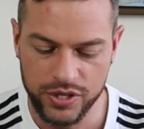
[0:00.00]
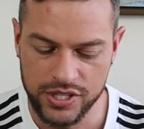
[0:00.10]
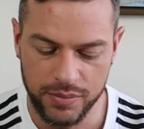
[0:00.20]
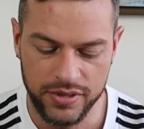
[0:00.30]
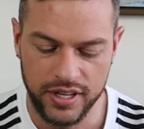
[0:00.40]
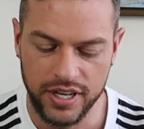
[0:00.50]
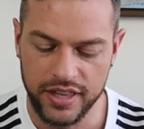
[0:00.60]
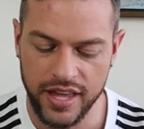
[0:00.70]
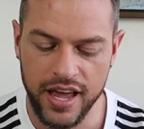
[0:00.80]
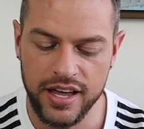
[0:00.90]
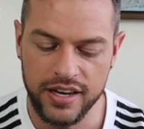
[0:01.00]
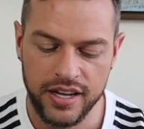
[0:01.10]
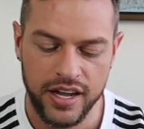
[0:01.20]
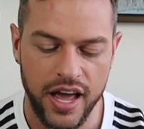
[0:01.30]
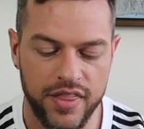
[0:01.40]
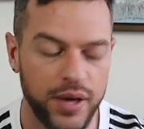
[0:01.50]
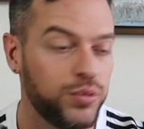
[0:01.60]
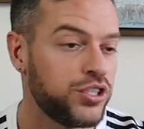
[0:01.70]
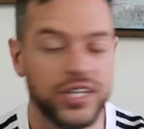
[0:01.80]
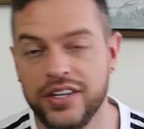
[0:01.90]
or something like that, and they
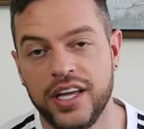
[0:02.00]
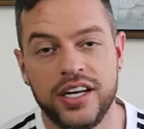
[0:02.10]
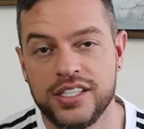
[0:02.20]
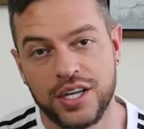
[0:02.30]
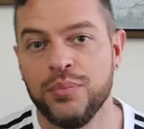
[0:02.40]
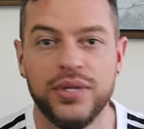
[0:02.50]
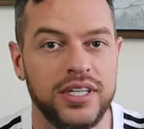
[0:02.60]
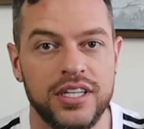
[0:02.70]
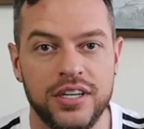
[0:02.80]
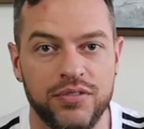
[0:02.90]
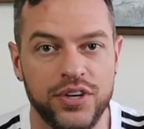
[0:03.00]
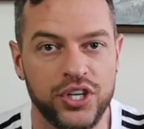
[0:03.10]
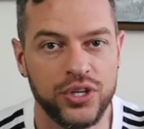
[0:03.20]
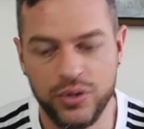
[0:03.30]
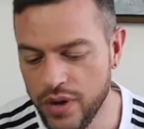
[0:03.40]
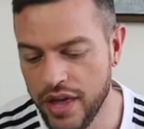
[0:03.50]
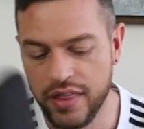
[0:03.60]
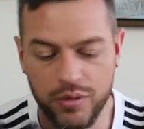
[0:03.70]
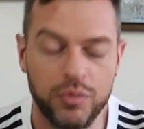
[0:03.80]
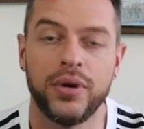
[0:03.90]
will sell that as a completely different shoe, and
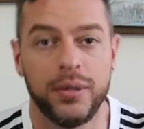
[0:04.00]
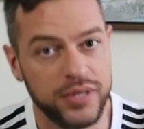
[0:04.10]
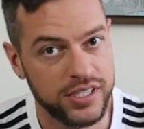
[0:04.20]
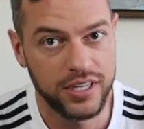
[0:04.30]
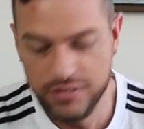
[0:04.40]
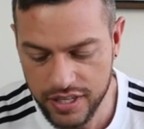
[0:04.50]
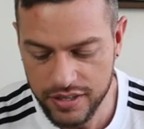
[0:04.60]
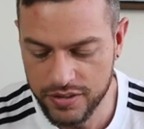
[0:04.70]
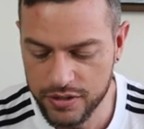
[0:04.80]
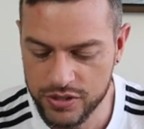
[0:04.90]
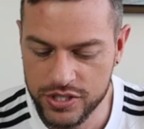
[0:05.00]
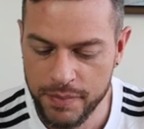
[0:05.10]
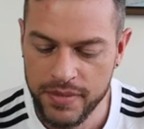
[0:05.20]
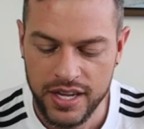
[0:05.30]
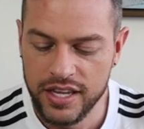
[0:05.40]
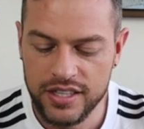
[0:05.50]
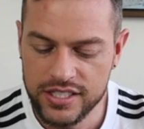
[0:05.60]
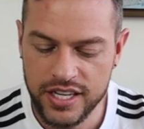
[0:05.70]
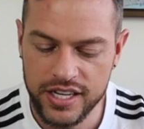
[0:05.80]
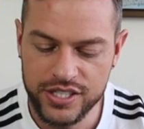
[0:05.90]
they will probably sell a ton of those. In
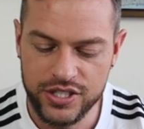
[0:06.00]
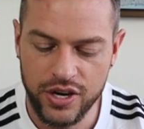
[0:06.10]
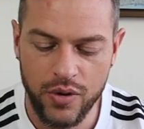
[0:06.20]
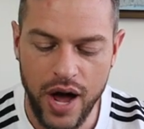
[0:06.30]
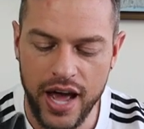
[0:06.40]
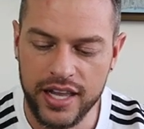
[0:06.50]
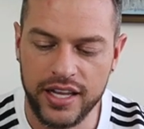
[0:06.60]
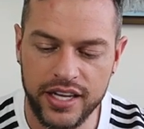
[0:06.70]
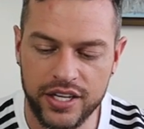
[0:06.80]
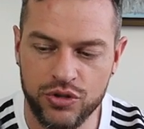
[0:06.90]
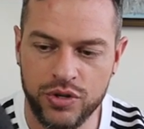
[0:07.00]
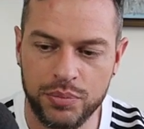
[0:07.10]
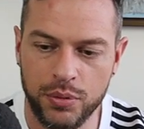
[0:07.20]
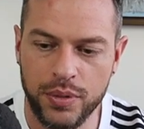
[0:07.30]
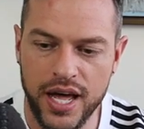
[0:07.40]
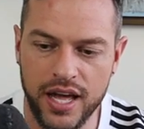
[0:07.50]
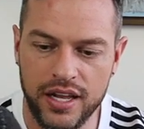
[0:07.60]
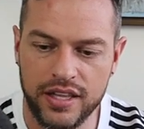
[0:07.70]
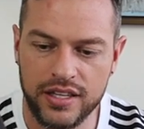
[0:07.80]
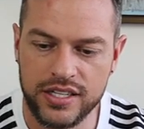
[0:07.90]
this case though, I like it triple black
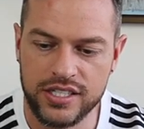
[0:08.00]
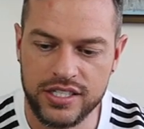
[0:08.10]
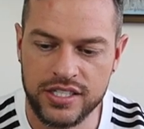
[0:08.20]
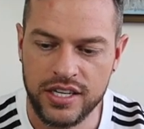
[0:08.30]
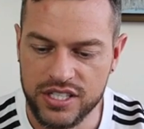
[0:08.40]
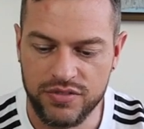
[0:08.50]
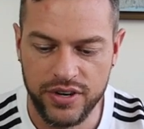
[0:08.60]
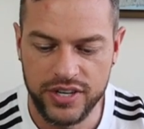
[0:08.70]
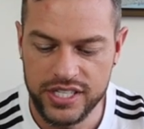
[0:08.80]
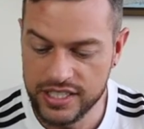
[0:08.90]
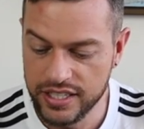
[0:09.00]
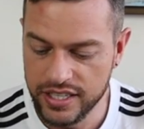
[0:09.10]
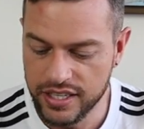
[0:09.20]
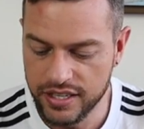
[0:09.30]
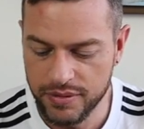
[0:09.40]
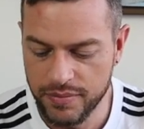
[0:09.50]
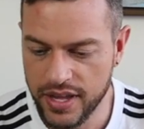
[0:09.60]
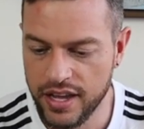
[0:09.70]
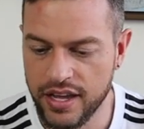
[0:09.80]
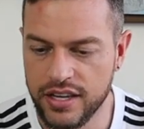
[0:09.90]
like this. It's very sleek,
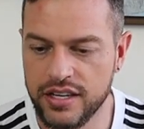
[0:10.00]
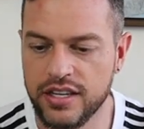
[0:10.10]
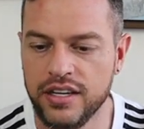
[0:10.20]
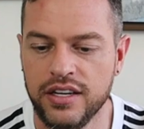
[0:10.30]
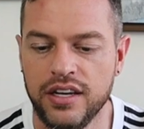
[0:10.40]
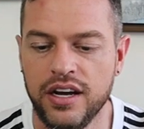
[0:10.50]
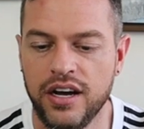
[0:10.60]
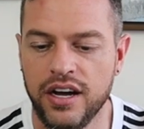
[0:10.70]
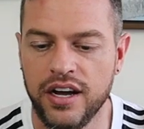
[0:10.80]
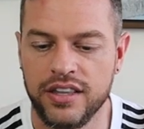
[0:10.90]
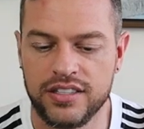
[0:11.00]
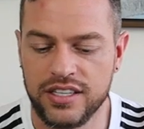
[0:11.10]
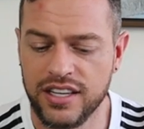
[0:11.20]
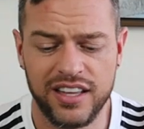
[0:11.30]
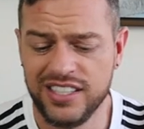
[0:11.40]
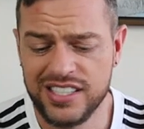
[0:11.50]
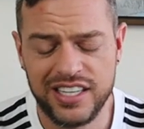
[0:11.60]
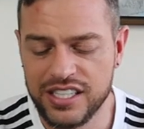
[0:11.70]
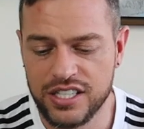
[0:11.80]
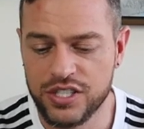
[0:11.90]
and I just
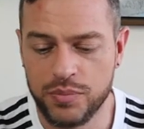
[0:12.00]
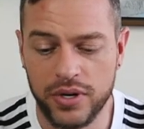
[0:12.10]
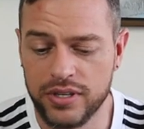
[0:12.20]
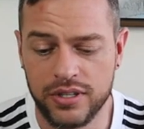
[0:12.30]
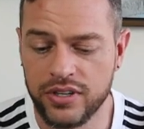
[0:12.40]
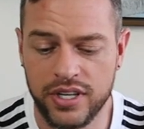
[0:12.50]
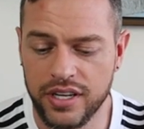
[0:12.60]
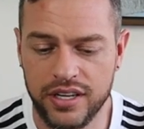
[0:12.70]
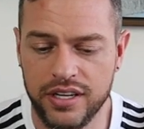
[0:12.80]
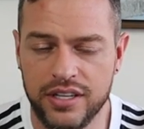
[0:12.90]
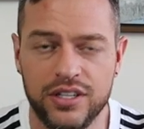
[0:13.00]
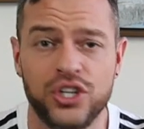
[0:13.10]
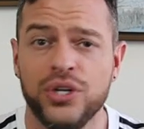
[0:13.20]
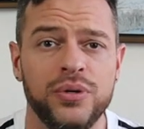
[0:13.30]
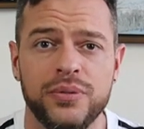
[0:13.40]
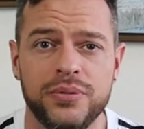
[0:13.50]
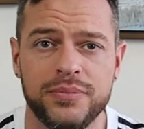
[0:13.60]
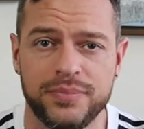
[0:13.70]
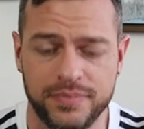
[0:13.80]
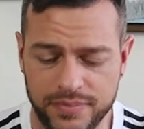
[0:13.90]
think it's a smart looking shoe.
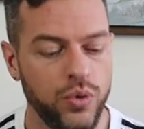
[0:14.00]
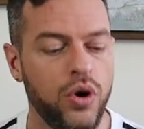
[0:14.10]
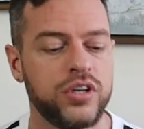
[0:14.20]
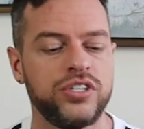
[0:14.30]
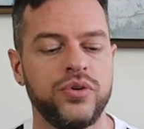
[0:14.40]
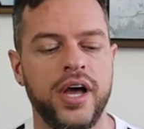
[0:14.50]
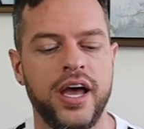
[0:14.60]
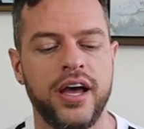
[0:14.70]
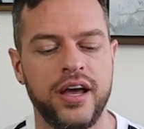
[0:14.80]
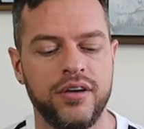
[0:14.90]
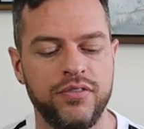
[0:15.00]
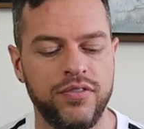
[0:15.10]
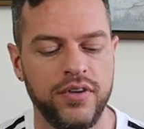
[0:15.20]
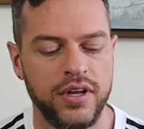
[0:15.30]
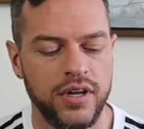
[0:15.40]
You also have,